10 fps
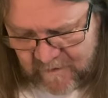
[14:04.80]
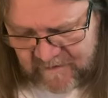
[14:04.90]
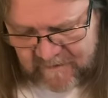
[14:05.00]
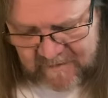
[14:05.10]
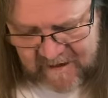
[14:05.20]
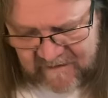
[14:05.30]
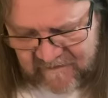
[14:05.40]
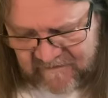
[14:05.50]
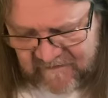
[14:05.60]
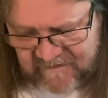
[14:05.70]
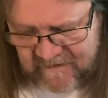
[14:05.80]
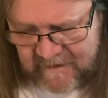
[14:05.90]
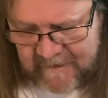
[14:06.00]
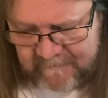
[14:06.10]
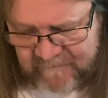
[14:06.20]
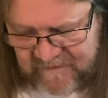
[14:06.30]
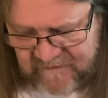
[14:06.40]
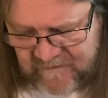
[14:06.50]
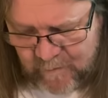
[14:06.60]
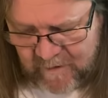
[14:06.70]
with you, man. This is, this
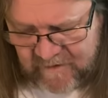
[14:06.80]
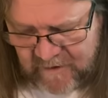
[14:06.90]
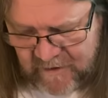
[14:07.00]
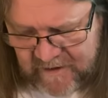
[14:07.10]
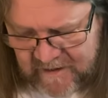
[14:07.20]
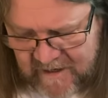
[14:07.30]
is worth looking